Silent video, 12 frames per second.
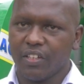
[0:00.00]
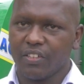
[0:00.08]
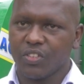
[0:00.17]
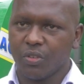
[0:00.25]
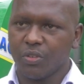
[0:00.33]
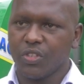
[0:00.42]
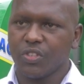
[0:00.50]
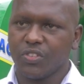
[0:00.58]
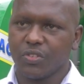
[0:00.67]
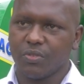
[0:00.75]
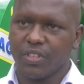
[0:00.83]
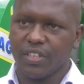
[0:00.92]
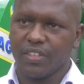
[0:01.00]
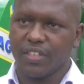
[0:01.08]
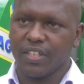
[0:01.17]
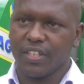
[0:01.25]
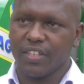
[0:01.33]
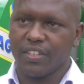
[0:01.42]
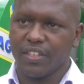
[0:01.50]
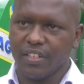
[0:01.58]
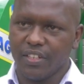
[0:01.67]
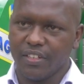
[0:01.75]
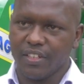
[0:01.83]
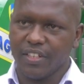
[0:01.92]
solutions within
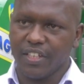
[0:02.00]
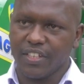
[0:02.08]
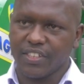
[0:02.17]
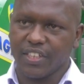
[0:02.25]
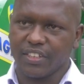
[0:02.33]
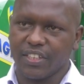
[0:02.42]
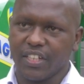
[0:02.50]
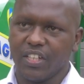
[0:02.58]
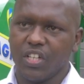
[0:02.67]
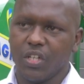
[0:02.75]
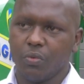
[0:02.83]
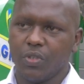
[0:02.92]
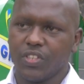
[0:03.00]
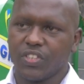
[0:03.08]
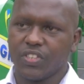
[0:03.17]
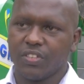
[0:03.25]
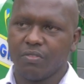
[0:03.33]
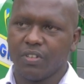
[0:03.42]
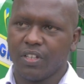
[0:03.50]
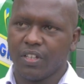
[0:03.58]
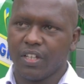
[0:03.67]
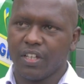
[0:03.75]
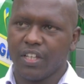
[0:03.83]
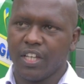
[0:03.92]
the dairy sector, which
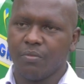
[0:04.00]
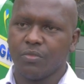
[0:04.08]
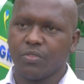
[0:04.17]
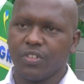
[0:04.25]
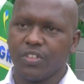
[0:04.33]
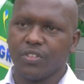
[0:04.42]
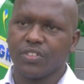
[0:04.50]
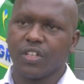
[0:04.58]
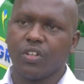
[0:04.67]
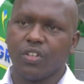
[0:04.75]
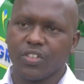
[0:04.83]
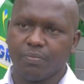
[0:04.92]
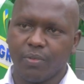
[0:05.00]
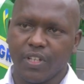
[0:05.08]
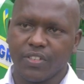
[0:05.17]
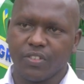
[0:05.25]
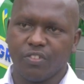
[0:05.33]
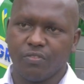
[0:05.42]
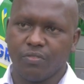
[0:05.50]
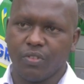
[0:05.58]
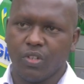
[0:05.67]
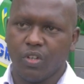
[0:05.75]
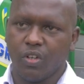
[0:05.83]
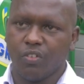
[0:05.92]
aim to reduce the cost price of
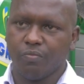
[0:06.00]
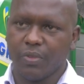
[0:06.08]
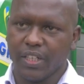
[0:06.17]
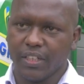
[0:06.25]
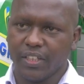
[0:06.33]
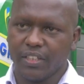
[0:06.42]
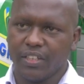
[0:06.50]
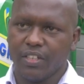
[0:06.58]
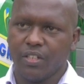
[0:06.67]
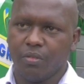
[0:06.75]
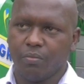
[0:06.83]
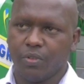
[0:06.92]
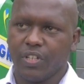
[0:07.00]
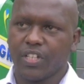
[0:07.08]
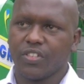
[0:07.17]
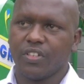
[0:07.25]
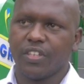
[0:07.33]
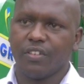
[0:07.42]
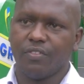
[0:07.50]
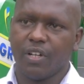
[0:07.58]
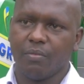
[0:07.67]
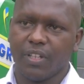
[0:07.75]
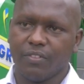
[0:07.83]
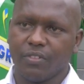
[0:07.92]
milk production at the
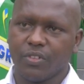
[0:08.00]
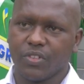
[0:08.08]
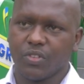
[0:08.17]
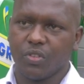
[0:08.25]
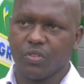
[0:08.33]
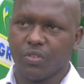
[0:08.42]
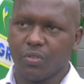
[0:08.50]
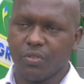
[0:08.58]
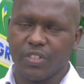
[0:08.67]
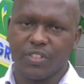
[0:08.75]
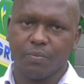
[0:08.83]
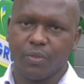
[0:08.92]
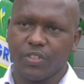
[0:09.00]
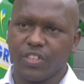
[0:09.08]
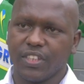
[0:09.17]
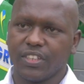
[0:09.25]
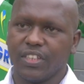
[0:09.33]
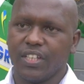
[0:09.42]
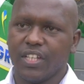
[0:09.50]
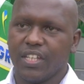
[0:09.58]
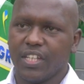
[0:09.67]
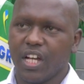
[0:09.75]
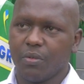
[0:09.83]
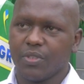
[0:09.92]
farm level. So through this project,
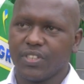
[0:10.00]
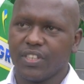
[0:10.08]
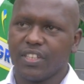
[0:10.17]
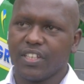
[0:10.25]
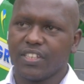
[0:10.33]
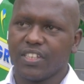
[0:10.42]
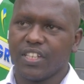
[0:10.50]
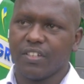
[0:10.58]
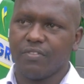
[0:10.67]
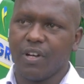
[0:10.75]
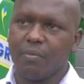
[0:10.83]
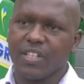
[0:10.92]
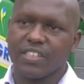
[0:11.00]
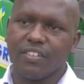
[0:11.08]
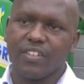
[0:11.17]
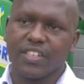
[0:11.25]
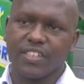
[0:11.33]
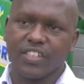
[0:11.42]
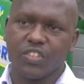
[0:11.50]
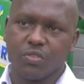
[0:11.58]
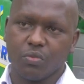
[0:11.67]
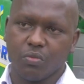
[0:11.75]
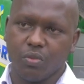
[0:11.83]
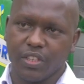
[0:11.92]
now we see that farmers have access
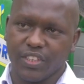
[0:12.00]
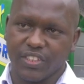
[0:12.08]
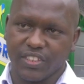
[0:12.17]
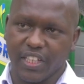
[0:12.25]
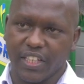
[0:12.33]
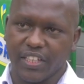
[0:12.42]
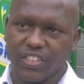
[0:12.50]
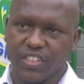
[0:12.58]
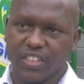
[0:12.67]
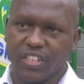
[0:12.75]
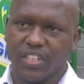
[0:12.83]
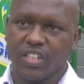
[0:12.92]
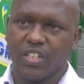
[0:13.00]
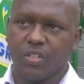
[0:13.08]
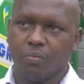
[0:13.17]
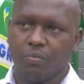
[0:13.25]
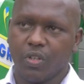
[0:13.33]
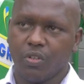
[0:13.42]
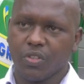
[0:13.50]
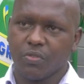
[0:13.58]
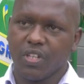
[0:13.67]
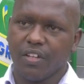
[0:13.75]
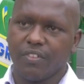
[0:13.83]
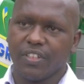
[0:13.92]
to quality silage, because
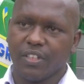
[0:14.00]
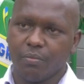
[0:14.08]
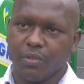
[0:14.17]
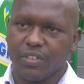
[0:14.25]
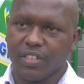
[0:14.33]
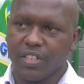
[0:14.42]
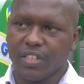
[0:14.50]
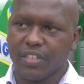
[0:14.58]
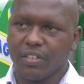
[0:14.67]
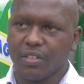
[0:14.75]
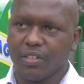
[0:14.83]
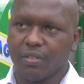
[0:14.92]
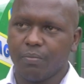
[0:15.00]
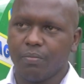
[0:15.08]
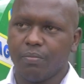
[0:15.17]
we have enabled the